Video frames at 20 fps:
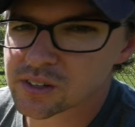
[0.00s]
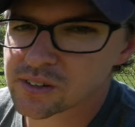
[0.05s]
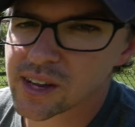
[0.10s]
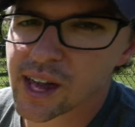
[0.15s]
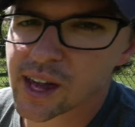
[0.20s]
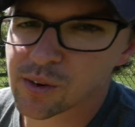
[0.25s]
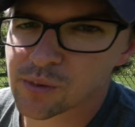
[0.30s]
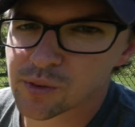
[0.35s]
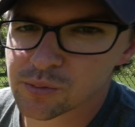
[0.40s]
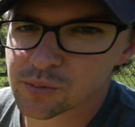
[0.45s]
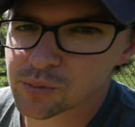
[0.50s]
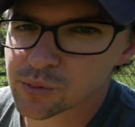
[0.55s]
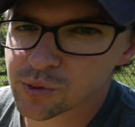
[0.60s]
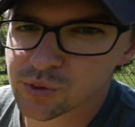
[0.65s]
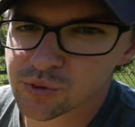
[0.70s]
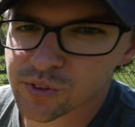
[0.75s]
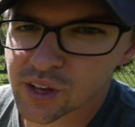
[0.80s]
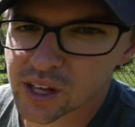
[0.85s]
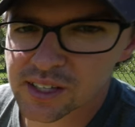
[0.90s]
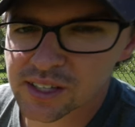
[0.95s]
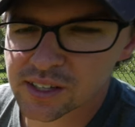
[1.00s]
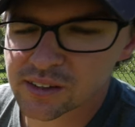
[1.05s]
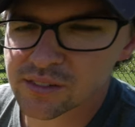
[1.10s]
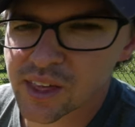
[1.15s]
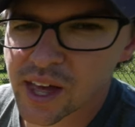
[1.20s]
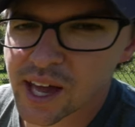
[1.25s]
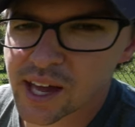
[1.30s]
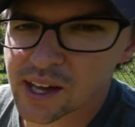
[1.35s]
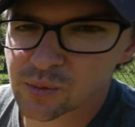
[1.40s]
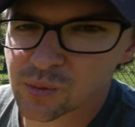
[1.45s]
not remove any of
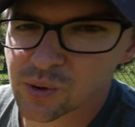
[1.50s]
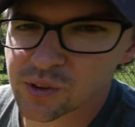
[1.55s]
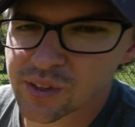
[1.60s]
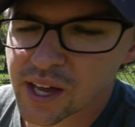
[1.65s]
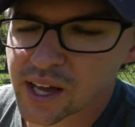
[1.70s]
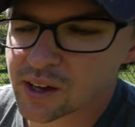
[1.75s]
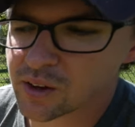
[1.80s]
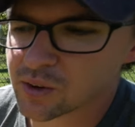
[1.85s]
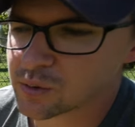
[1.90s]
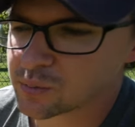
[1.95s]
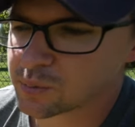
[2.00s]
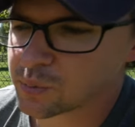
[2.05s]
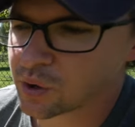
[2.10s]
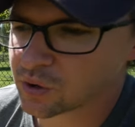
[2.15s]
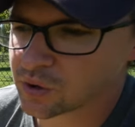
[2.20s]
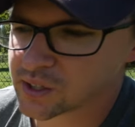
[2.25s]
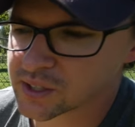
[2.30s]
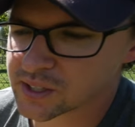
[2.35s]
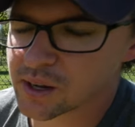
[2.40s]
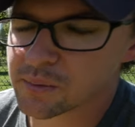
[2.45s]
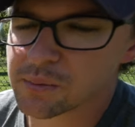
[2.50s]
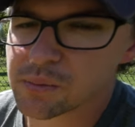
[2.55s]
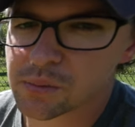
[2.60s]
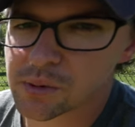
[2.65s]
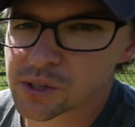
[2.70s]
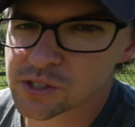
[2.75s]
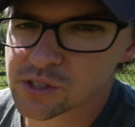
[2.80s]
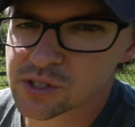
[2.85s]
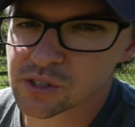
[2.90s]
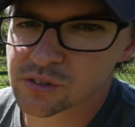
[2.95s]
that without pulling up a
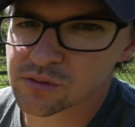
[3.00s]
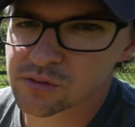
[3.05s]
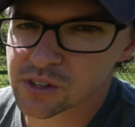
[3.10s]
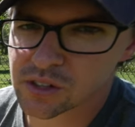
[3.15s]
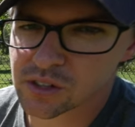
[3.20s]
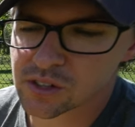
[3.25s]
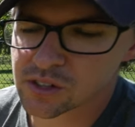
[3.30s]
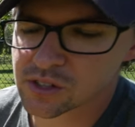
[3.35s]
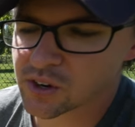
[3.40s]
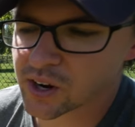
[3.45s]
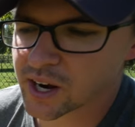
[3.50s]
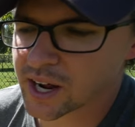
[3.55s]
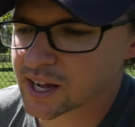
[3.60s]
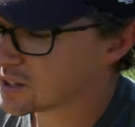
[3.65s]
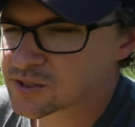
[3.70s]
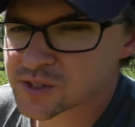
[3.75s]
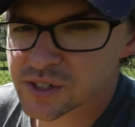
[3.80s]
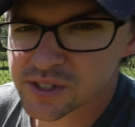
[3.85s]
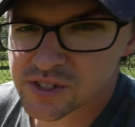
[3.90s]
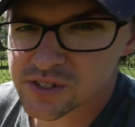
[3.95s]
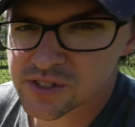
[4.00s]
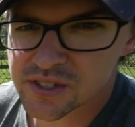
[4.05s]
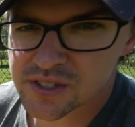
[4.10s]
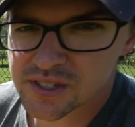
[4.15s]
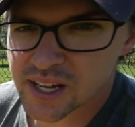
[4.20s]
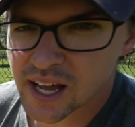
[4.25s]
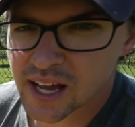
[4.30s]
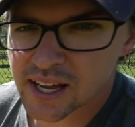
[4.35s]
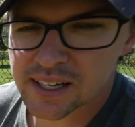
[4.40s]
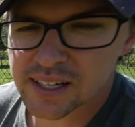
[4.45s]
bunch of the good grass. So I just
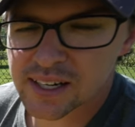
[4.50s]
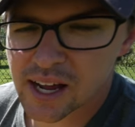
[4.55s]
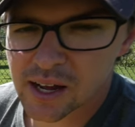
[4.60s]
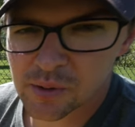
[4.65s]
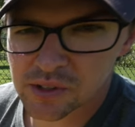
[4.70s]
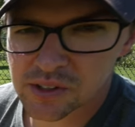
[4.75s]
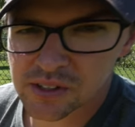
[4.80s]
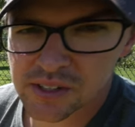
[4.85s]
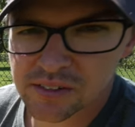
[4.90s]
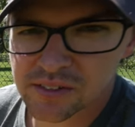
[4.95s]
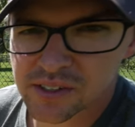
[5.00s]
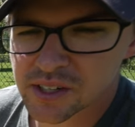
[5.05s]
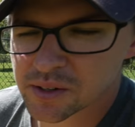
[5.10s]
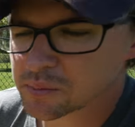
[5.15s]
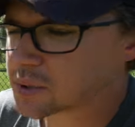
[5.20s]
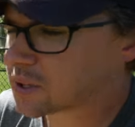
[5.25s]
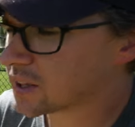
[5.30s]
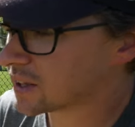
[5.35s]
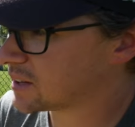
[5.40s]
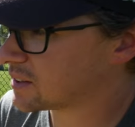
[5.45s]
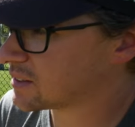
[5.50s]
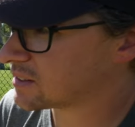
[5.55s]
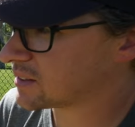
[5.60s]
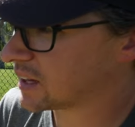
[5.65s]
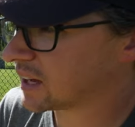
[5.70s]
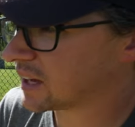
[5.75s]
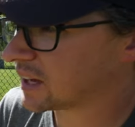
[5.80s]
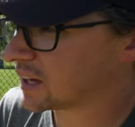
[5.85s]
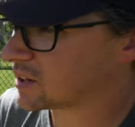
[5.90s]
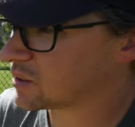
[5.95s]
decided I would leave it in place
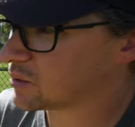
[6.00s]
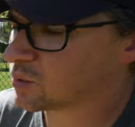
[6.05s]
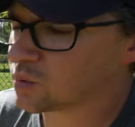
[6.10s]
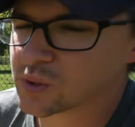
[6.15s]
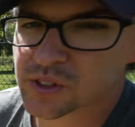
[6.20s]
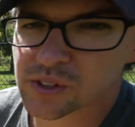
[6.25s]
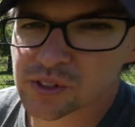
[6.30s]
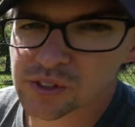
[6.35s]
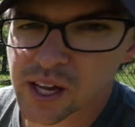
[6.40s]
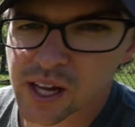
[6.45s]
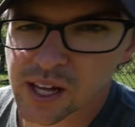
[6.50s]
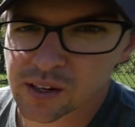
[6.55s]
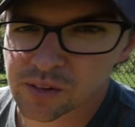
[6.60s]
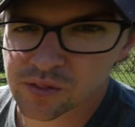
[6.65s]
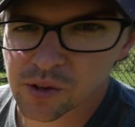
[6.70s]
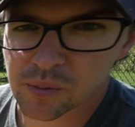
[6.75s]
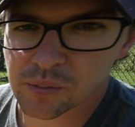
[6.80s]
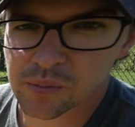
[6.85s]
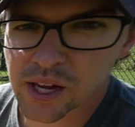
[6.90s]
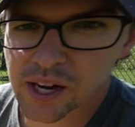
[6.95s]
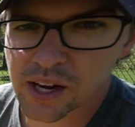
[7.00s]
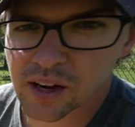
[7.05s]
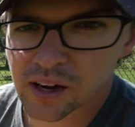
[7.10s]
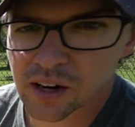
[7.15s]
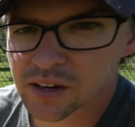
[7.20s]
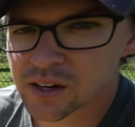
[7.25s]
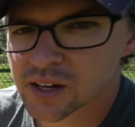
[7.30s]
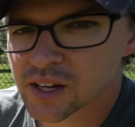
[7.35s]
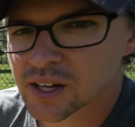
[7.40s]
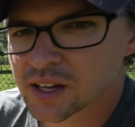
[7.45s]
and we'll kind of
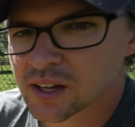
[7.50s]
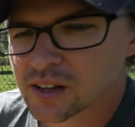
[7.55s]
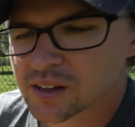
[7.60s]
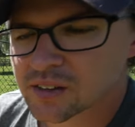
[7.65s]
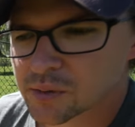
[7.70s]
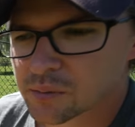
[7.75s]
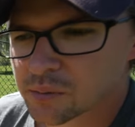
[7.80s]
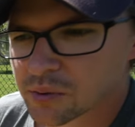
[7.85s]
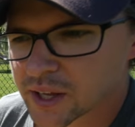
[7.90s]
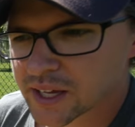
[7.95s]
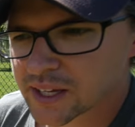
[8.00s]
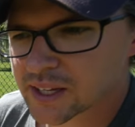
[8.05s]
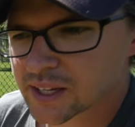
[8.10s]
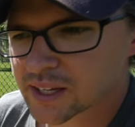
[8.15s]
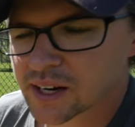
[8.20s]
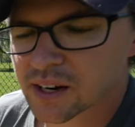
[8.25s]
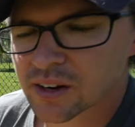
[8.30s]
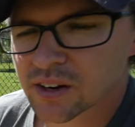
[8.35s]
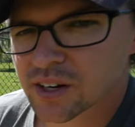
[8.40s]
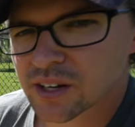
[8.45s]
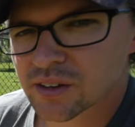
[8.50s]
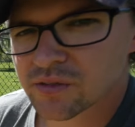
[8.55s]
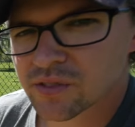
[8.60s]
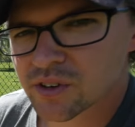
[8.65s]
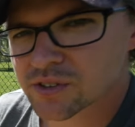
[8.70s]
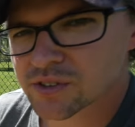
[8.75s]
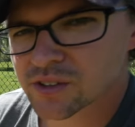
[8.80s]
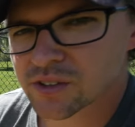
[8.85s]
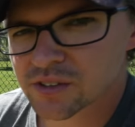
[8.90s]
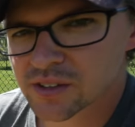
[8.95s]
compare the blanket area
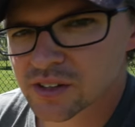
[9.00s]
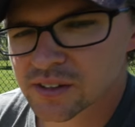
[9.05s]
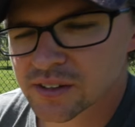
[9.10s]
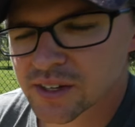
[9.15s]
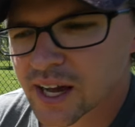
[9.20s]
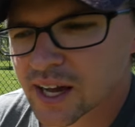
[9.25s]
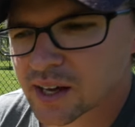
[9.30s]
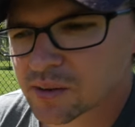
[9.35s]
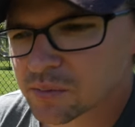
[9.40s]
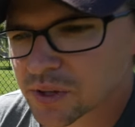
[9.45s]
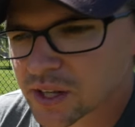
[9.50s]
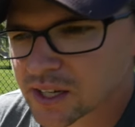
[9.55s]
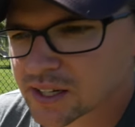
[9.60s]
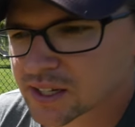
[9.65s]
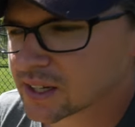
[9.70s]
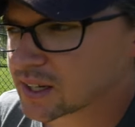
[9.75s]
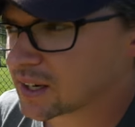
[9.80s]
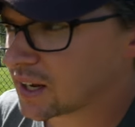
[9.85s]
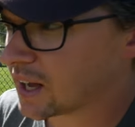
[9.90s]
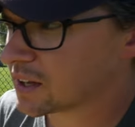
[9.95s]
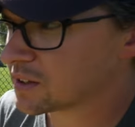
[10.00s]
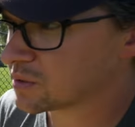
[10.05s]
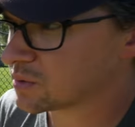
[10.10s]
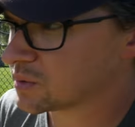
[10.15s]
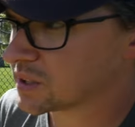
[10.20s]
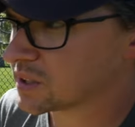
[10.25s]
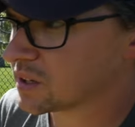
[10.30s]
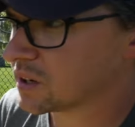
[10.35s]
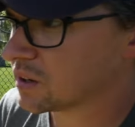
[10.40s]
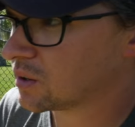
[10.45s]
versus the non-blanket as
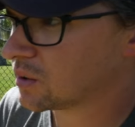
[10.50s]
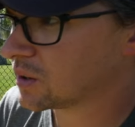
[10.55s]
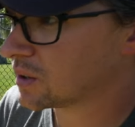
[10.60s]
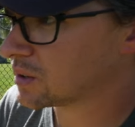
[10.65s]
we go